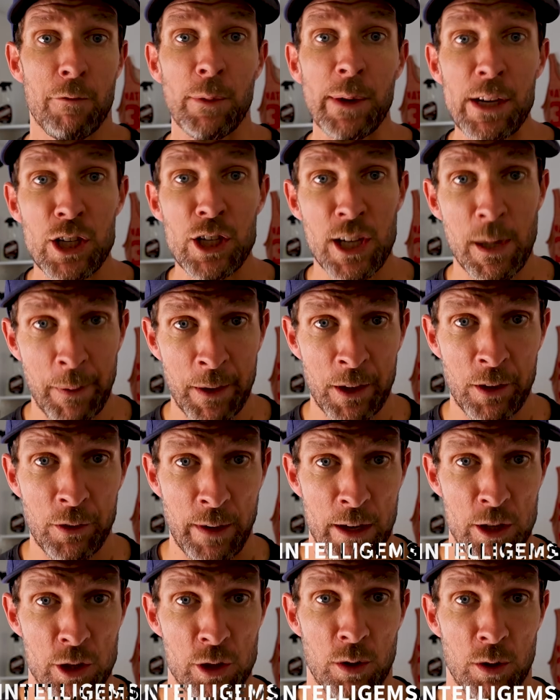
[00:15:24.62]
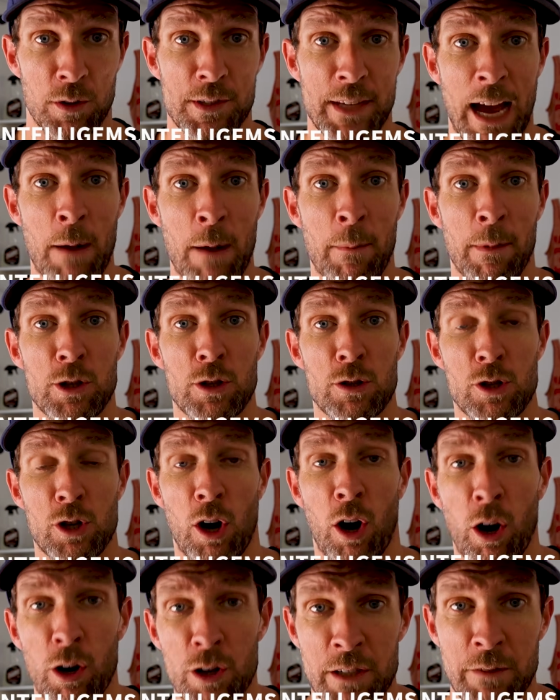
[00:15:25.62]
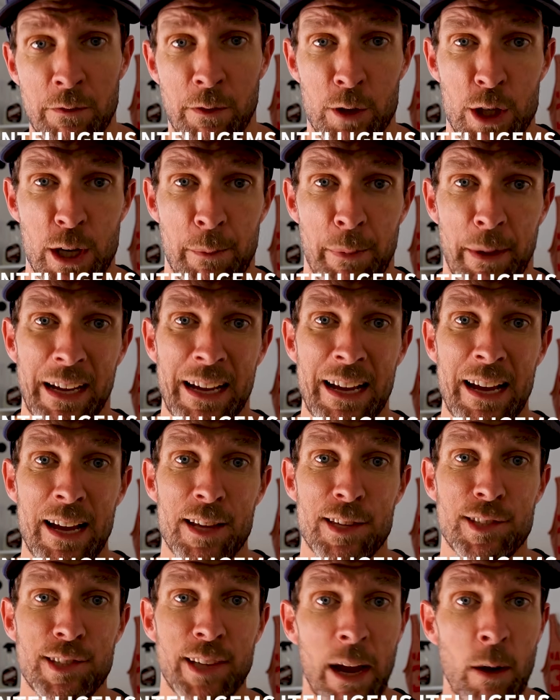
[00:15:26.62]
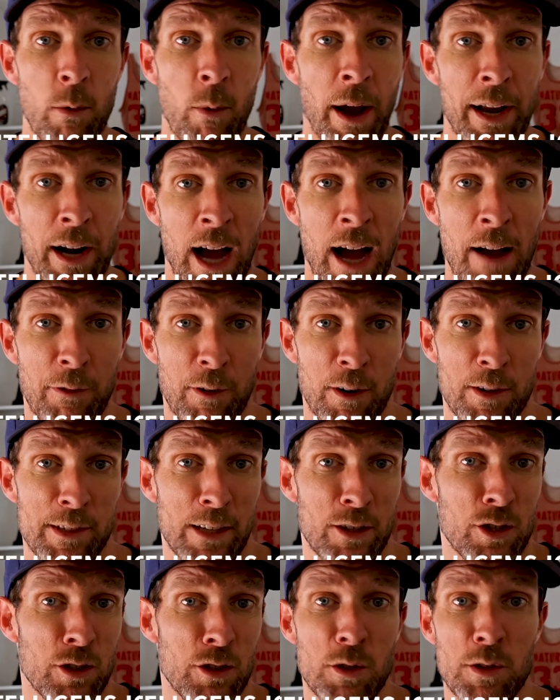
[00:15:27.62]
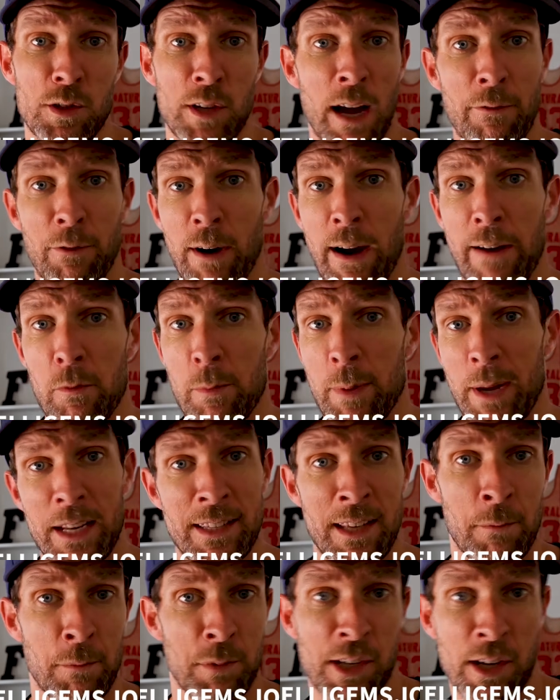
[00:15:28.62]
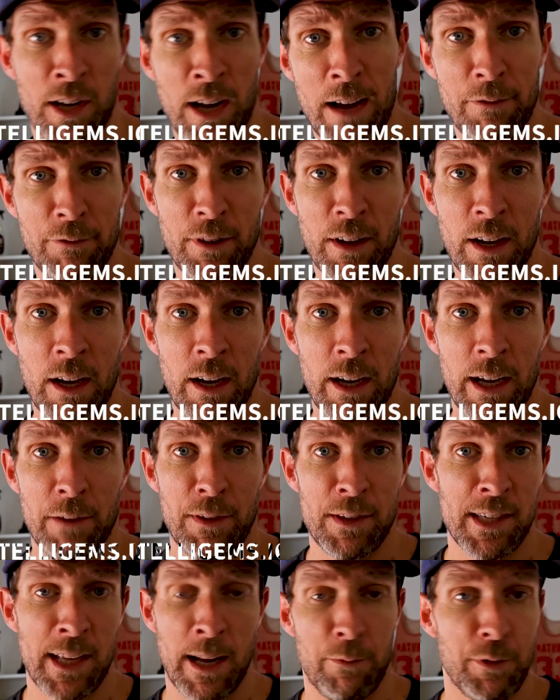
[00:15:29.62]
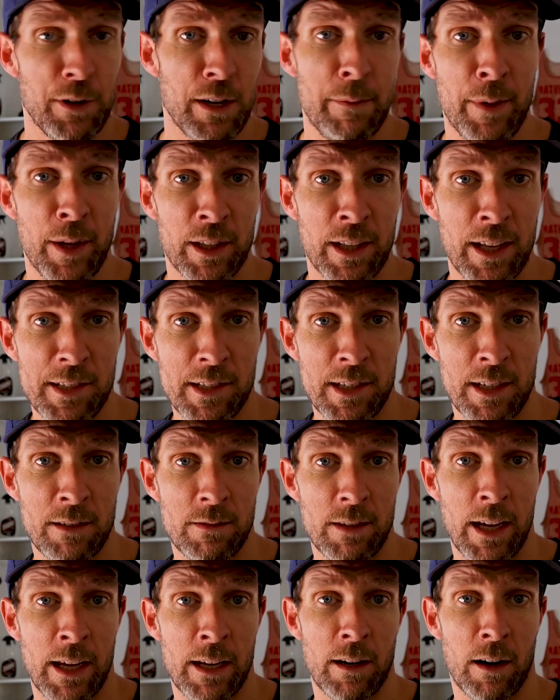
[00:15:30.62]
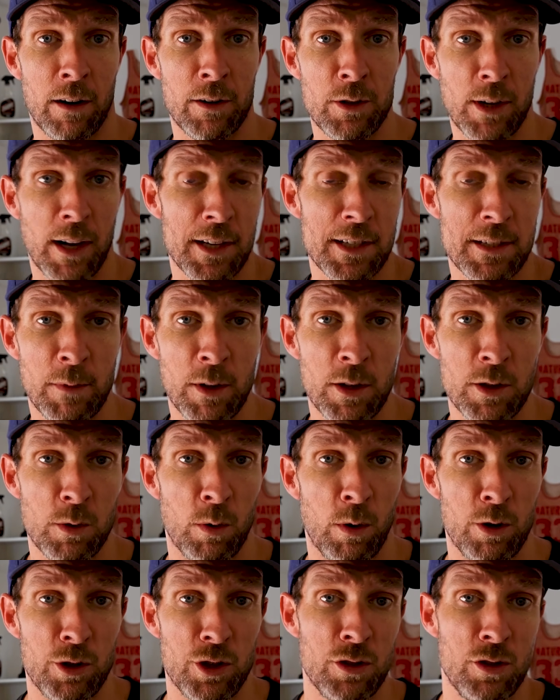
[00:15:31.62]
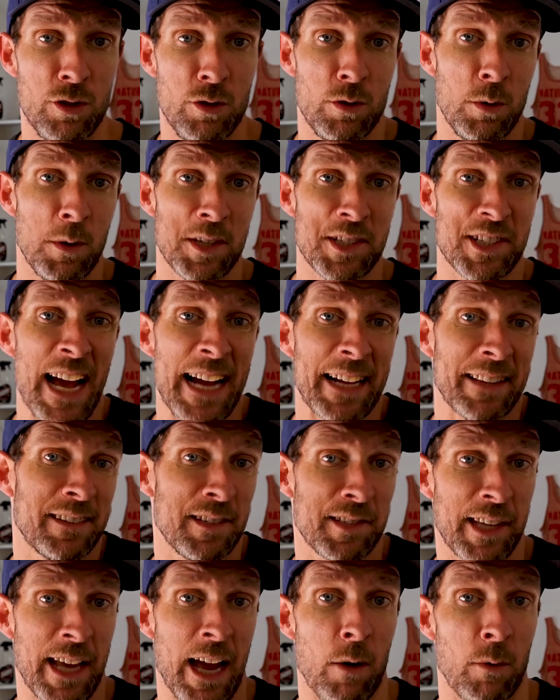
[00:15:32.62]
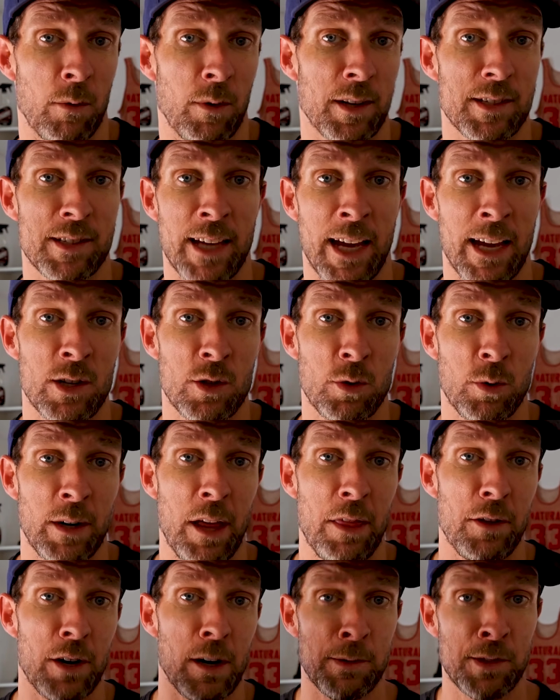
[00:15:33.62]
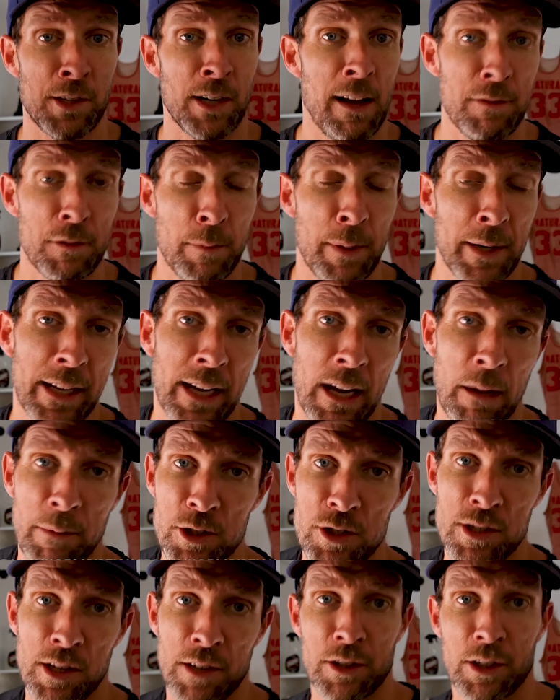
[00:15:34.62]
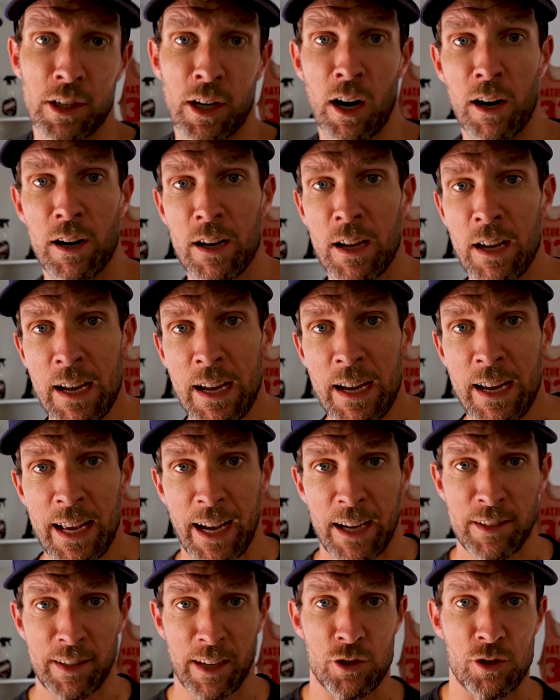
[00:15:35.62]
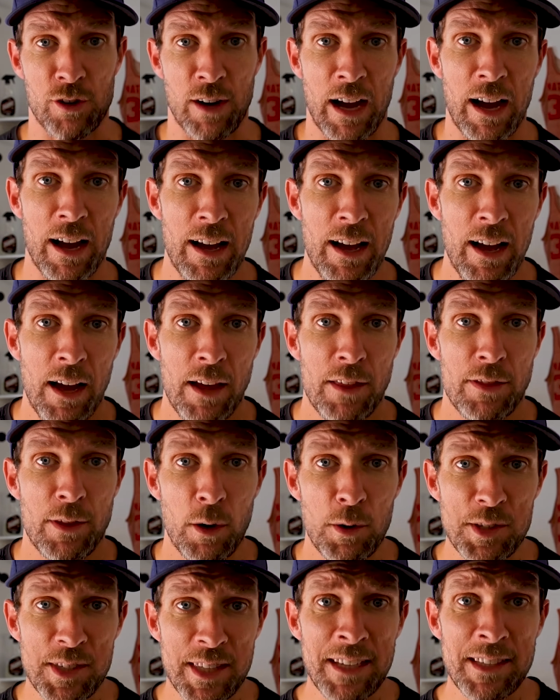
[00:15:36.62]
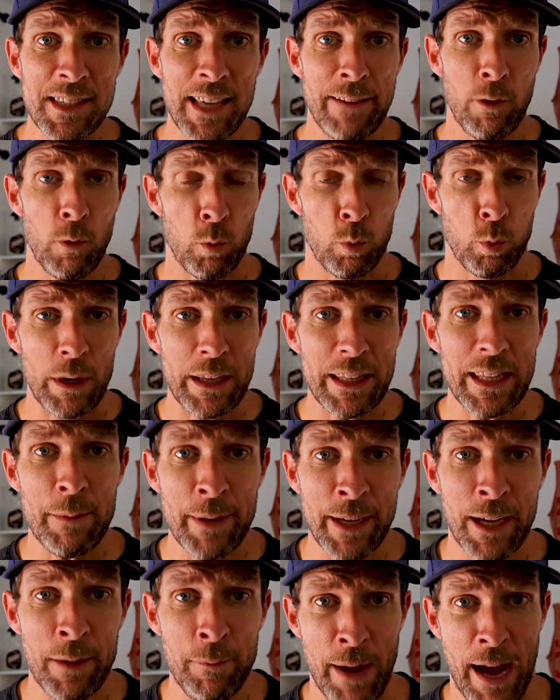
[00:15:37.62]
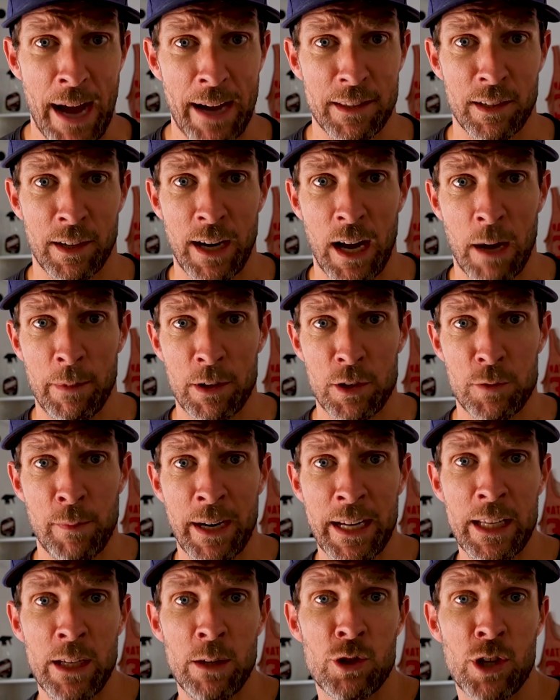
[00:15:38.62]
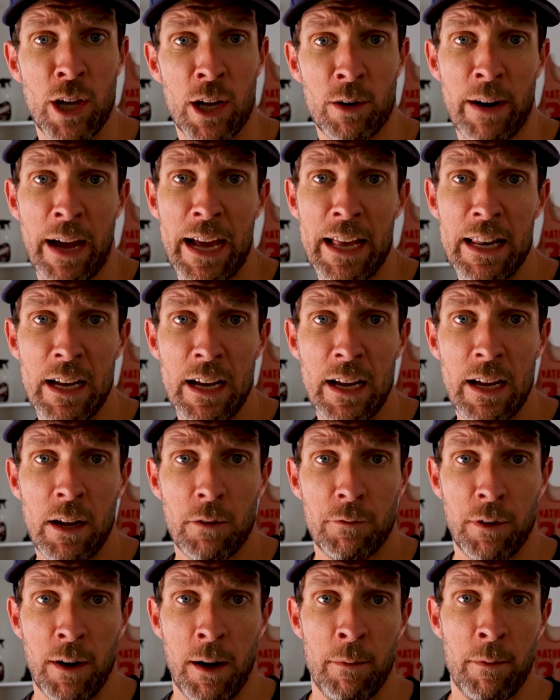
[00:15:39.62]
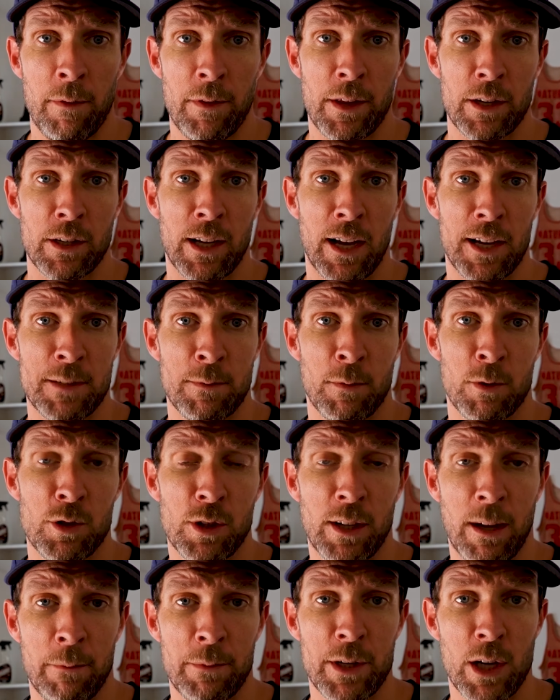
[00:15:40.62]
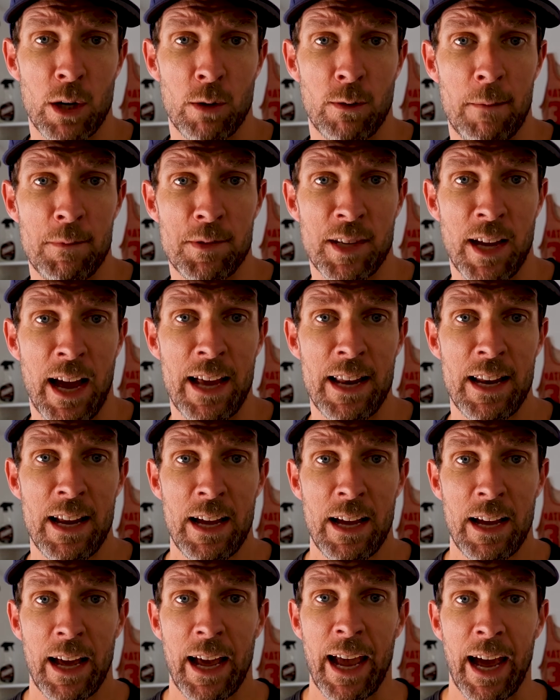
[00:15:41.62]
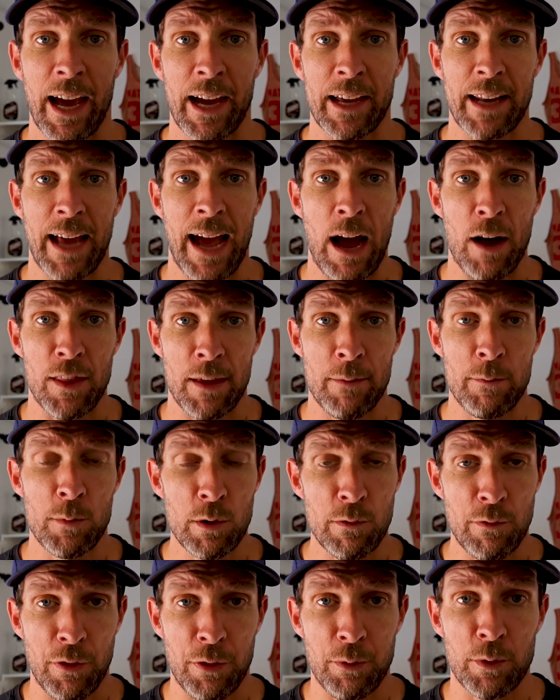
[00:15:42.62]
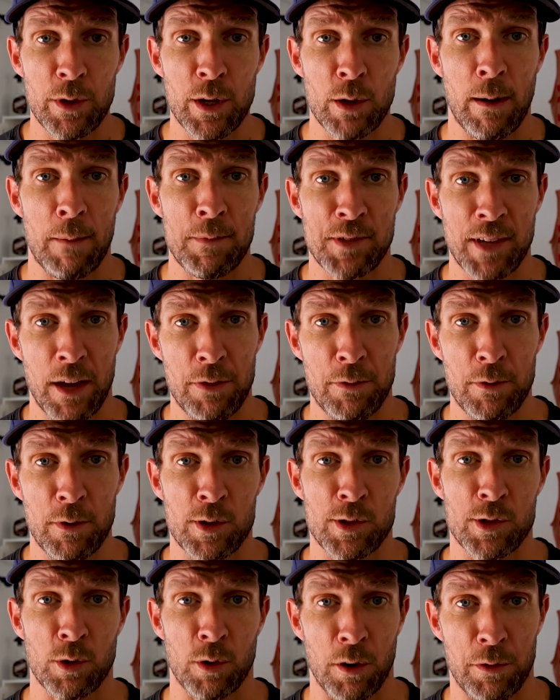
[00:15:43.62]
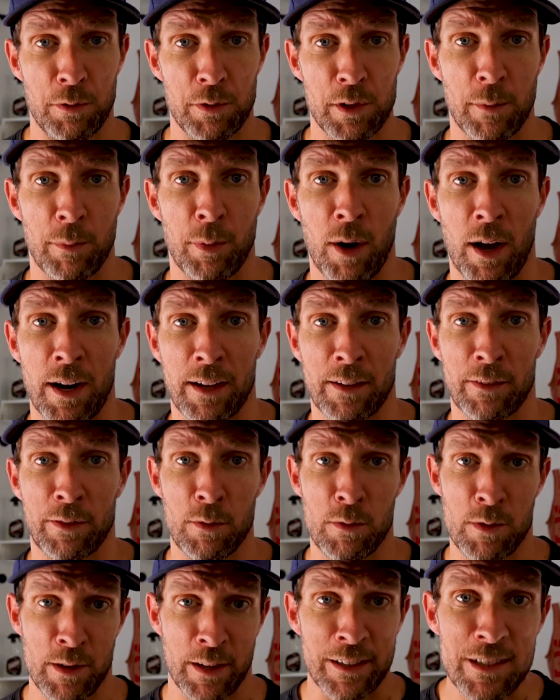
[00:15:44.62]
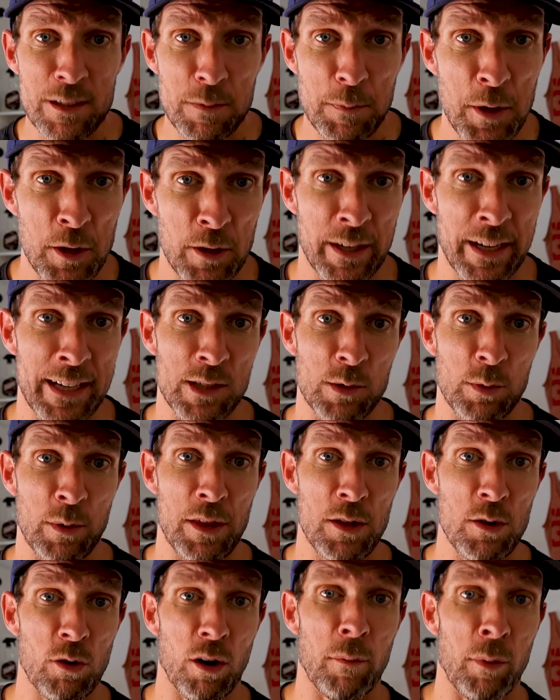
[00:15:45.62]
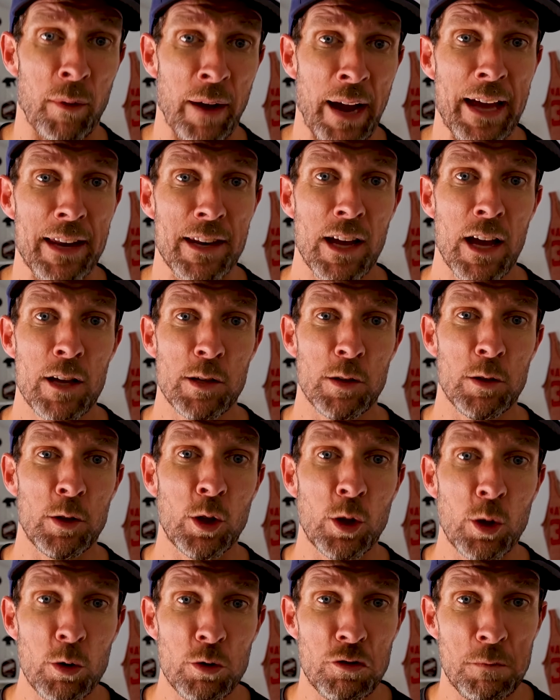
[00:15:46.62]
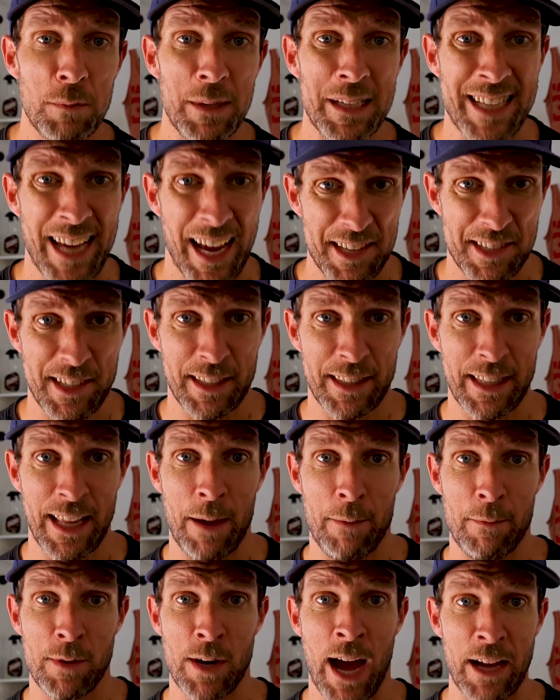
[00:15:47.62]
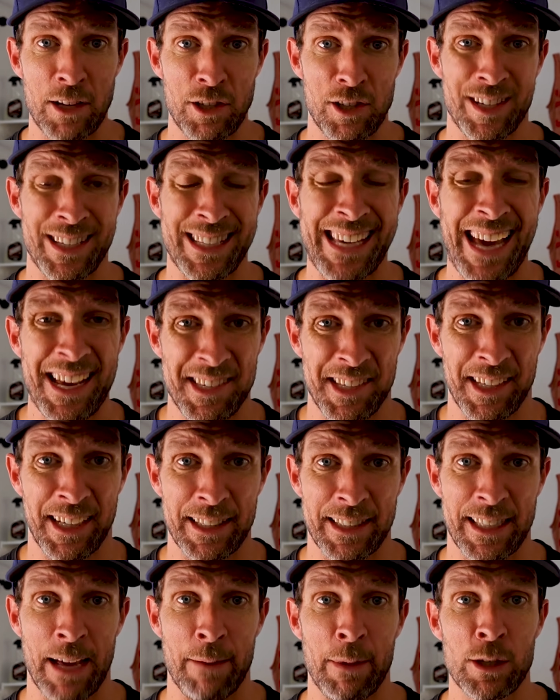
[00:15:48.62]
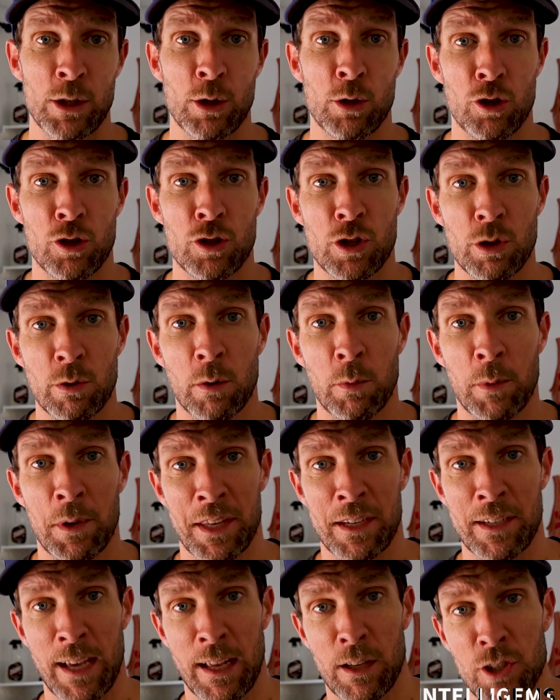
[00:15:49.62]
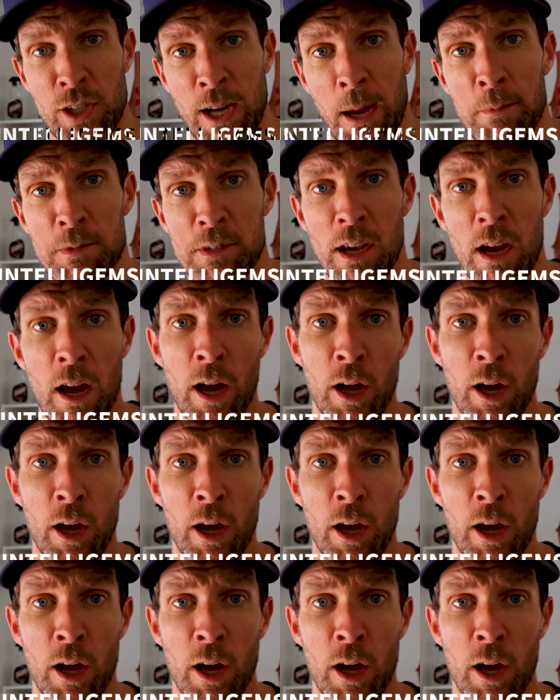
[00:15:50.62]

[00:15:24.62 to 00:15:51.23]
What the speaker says: Free shipping thresholds, how much you're charging for shipping, site-wide offers. Like, should you just offer everybody 10% off if they sign up for your email list and are new customers, or should you do a stack discount where it's 10, 20, 30% off depending on how much is on your cart, etc. Those things have a really big impact on how much money you generate from the customers who come to your website and how they move through your website, through your store, through your products, through their experience with your brand. So you should be testing them, not just guessing at them, and you should do it with IntelliGems.